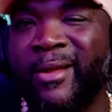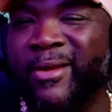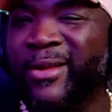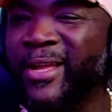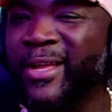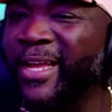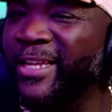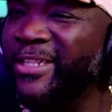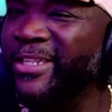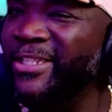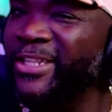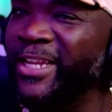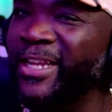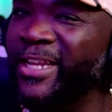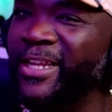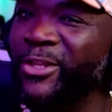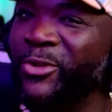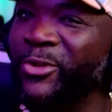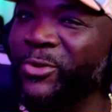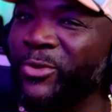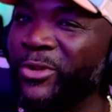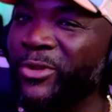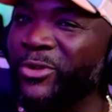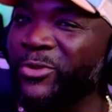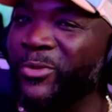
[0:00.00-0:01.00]
Okay, she ain't
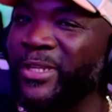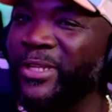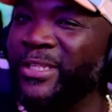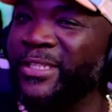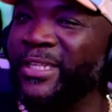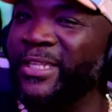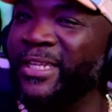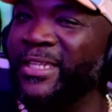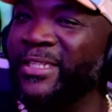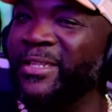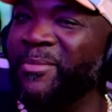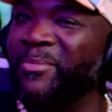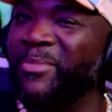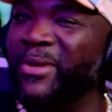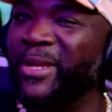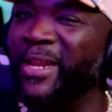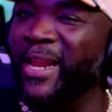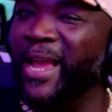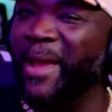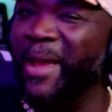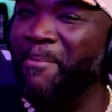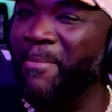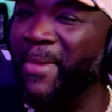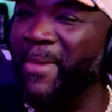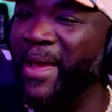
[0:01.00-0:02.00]
do the 360, but
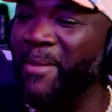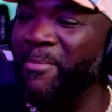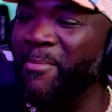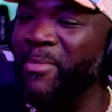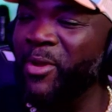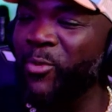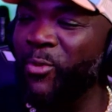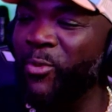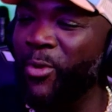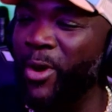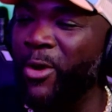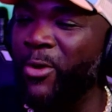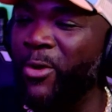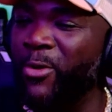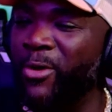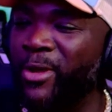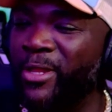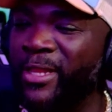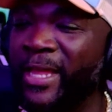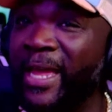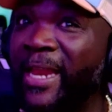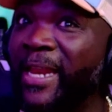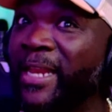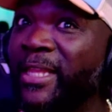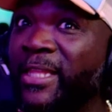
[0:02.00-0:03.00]
I might be wrong because
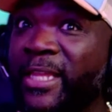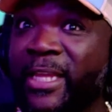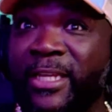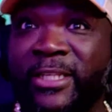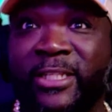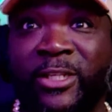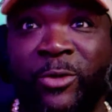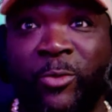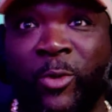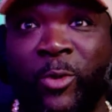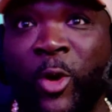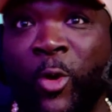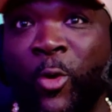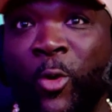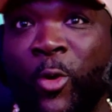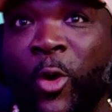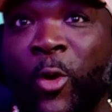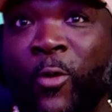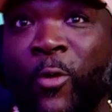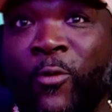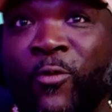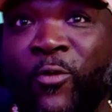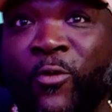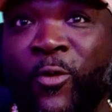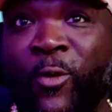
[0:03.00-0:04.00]
I didn't think she was going to
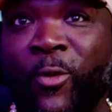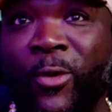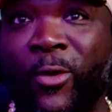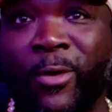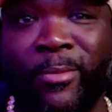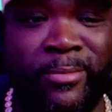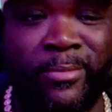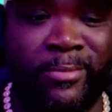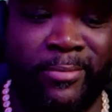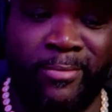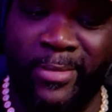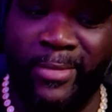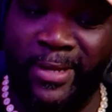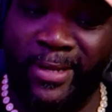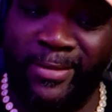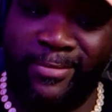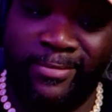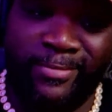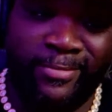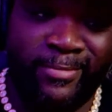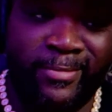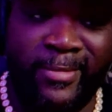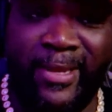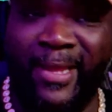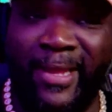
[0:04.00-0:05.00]
go for him. But
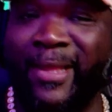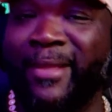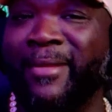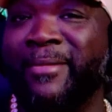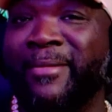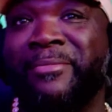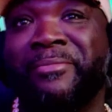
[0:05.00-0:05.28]
hey.